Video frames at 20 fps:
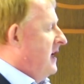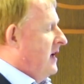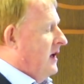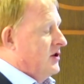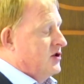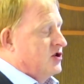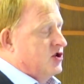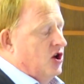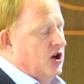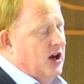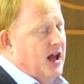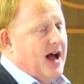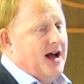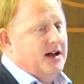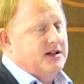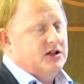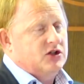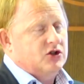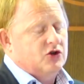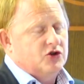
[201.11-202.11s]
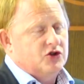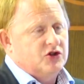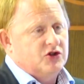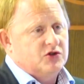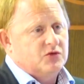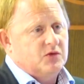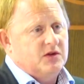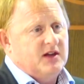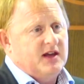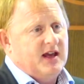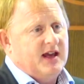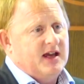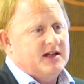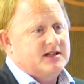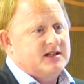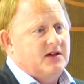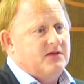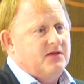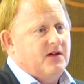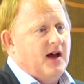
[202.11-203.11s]
And certainly our discussions with the
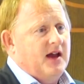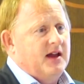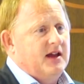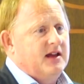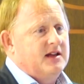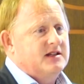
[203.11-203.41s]
ESFA